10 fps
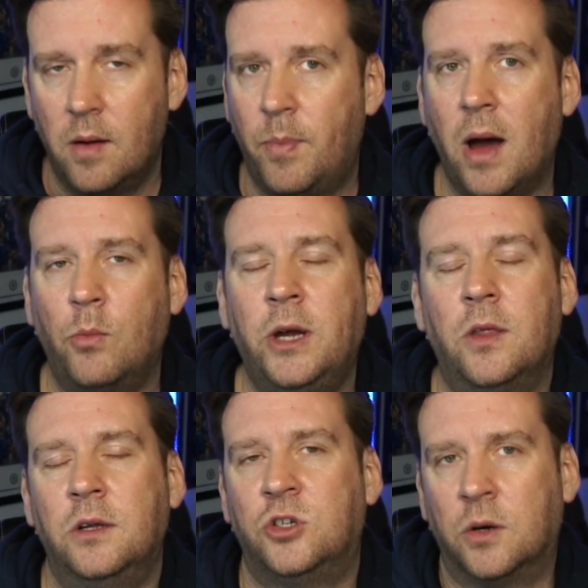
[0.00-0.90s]
But we got
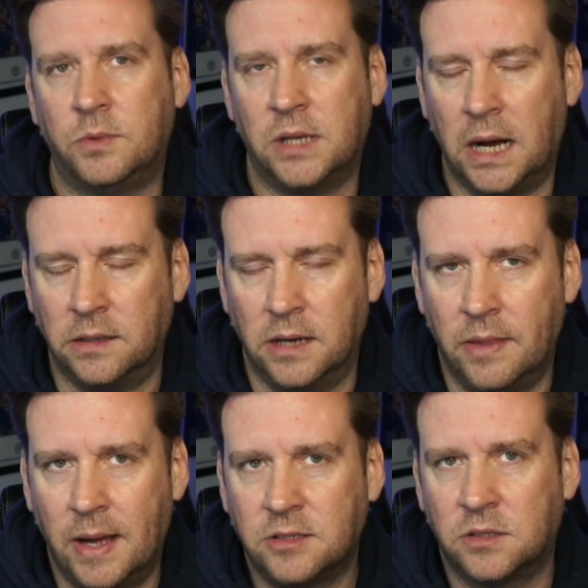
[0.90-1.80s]
the job done, and
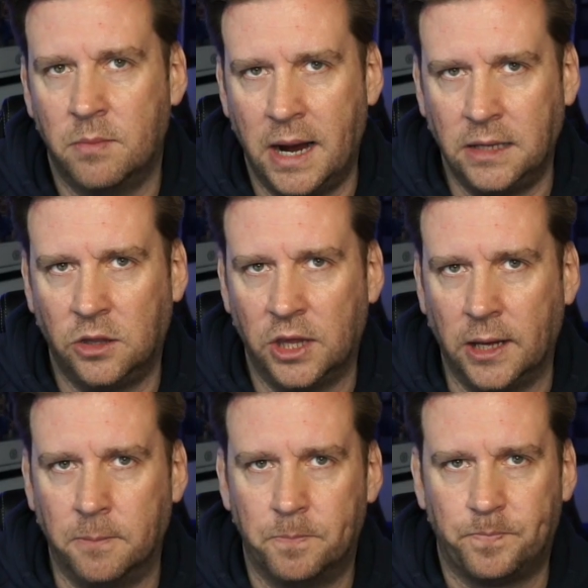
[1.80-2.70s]
that's the main thing.